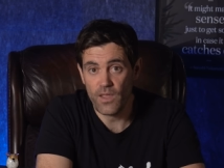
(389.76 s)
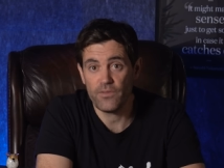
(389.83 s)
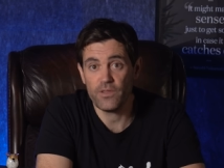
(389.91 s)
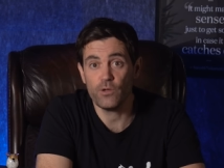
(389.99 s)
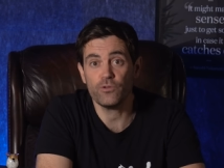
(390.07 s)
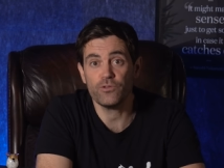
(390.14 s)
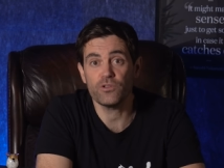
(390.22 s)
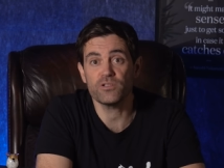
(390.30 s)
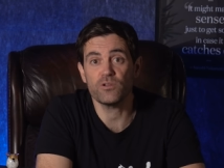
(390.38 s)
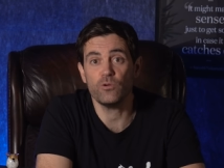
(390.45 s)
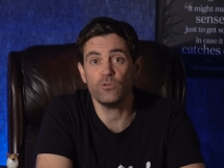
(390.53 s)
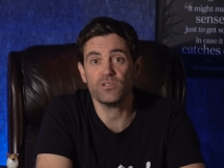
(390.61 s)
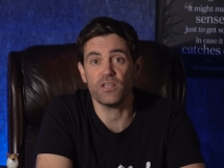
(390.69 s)
The authors
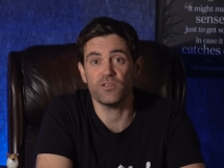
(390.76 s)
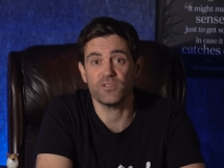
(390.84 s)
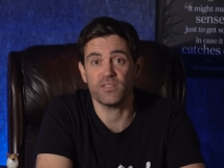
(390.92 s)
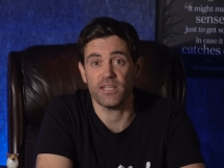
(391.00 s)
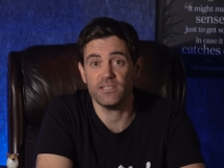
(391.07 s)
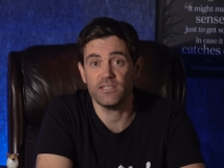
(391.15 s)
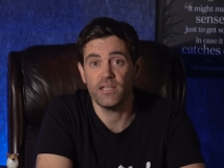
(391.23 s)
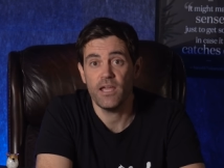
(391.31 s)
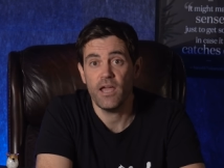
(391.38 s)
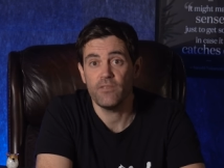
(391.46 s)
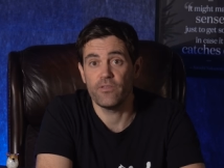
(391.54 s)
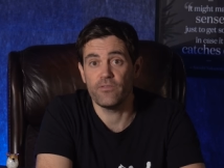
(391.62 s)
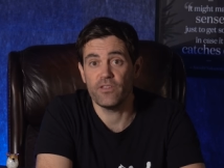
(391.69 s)
also state
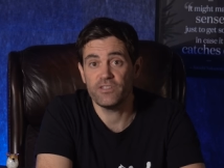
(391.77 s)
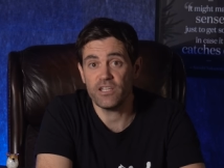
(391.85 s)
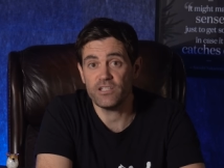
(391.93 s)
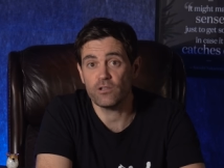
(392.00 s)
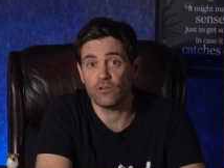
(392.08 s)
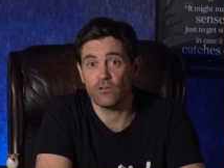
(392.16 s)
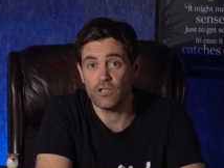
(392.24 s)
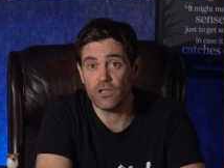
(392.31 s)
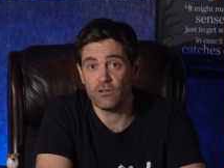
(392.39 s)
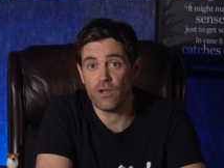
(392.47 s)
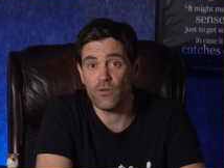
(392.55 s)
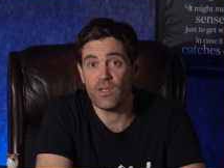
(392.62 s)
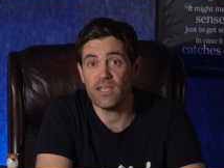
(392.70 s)
that the digital
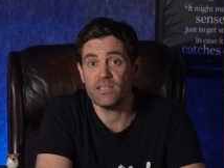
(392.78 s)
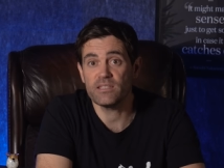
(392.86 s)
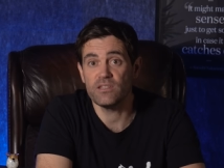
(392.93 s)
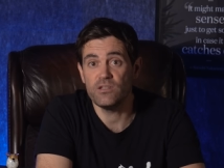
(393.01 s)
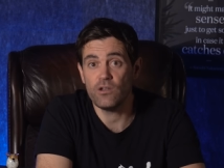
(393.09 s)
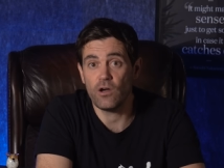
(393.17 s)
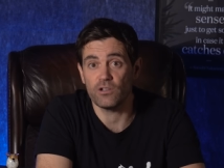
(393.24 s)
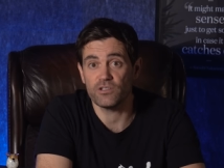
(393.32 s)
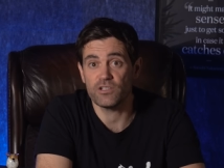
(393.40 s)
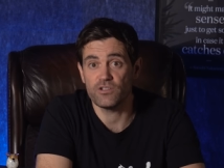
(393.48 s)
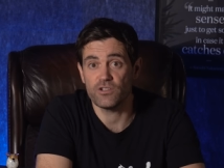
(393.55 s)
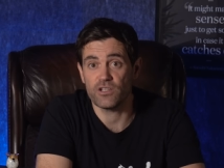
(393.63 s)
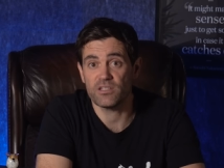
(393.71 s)
euro is not
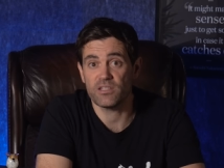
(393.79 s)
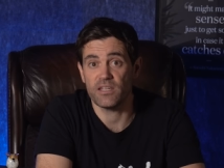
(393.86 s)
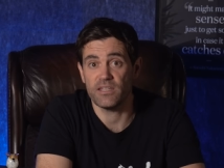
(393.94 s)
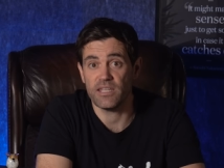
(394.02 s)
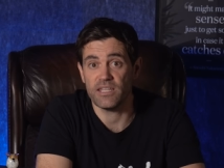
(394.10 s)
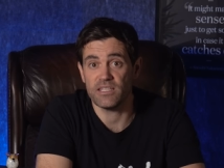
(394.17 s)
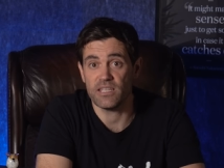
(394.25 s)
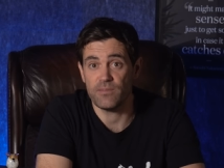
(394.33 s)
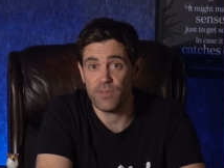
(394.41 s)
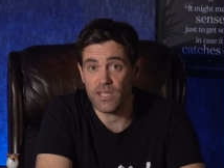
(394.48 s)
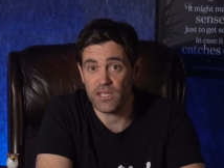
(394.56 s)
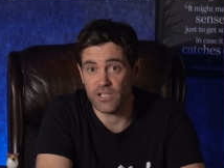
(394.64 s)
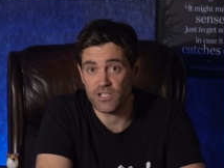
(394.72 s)
just an ECB
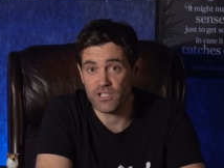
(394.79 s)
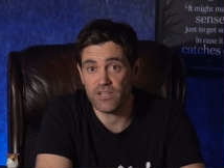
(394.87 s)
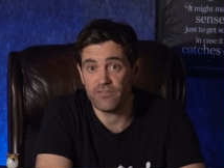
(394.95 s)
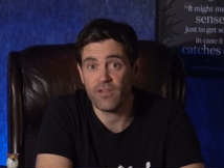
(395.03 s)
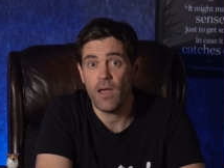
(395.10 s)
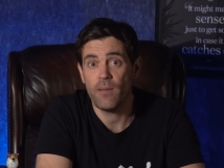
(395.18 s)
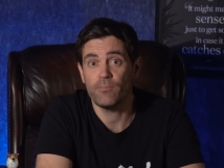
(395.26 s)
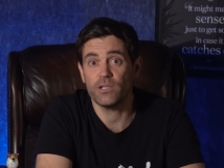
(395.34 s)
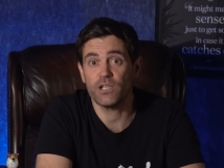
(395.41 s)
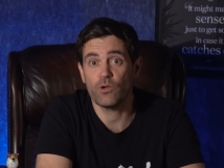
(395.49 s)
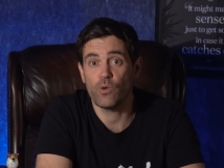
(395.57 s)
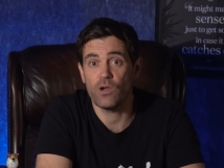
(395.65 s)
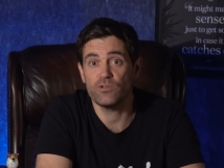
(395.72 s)
initiative, but
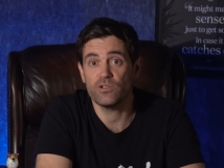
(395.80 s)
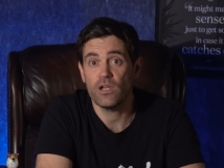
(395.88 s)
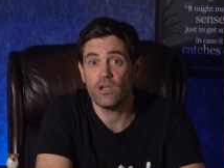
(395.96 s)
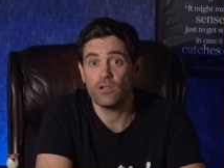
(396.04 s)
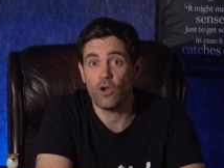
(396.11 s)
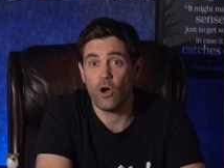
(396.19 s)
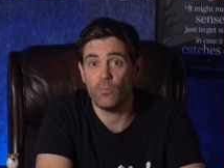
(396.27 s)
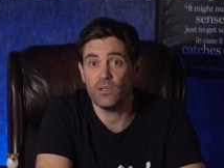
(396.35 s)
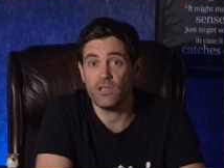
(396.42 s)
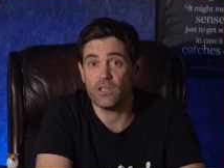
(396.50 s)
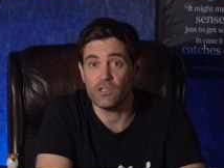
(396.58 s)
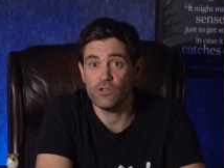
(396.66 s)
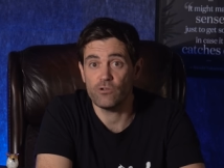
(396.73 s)
a quote,
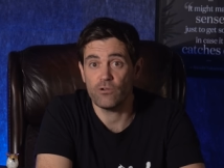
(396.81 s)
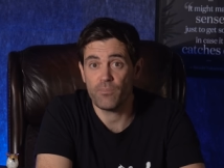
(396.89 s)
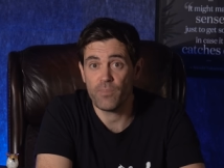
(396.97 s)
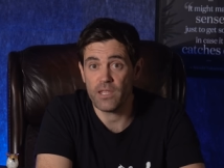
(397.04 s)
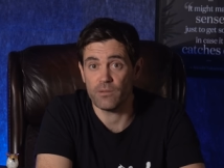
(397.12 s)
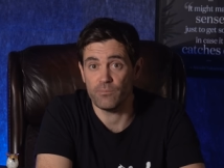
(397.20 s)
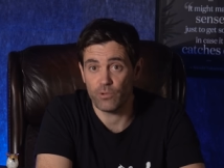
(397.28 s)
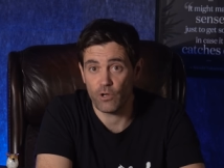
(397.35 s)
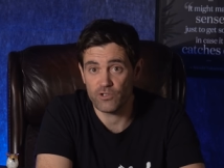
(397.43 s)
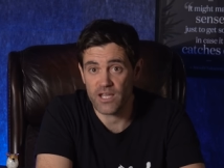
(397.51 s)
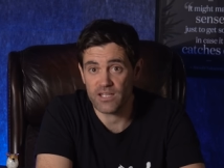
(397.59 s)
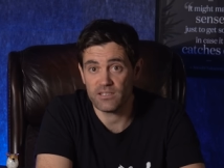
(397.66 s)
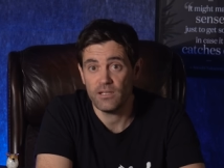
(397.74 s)
common European
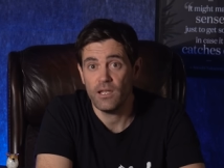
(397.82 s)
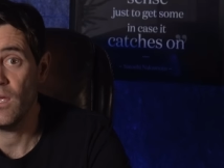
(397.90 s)
project,